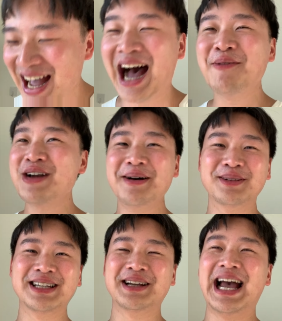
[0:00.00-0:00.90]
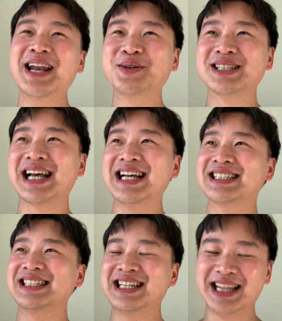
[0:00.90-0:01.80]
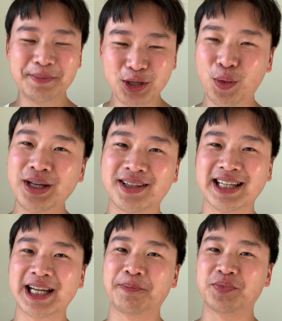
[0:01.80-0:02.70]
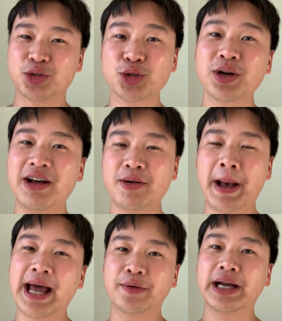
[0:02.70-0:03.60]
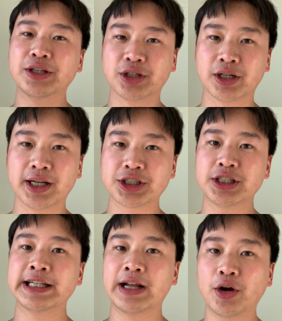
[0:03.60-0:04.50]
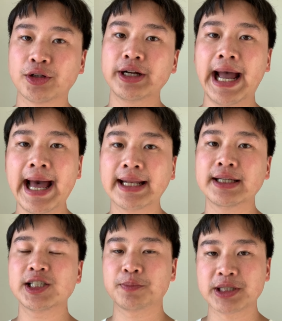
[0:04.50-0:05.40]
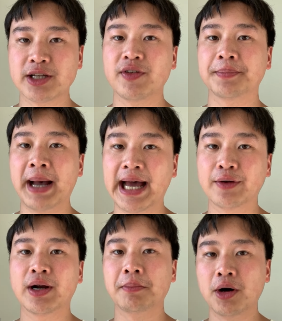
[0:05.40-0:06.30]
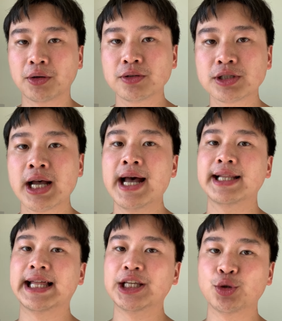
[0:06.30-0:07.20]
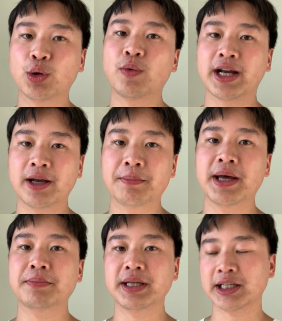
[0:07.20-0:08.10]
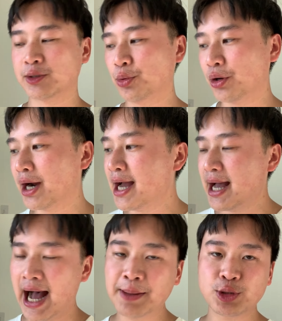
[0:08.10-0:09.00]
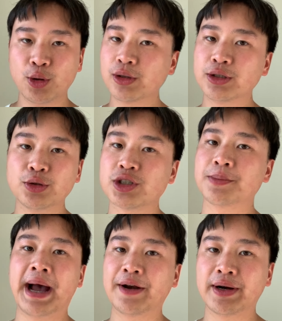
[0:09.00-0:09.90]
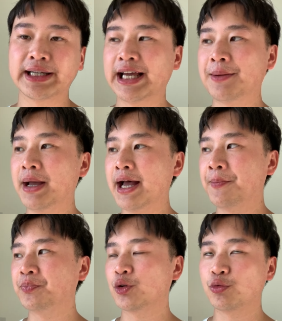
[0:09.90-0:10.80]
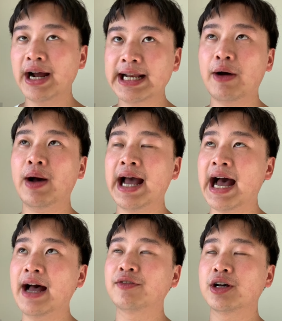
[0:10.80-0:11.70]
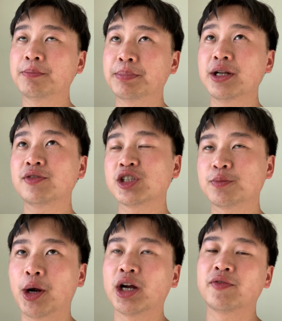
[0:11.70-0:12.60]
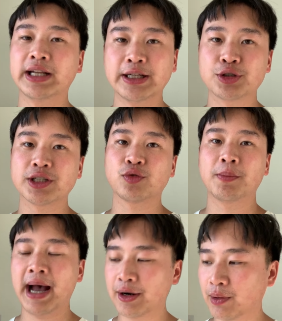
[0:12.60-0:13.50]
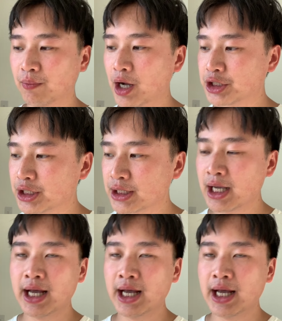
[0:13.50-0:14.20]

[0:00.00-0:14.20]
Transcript: I'm rambling. Anyways, guys, let me know what you think. Do you have a Panerai in your collection, and are there any specific Panerai models that you will recommend me explore? I'm totally new to the Panerai game, and right now I have a bit of a spark of an interest for Panerai watches.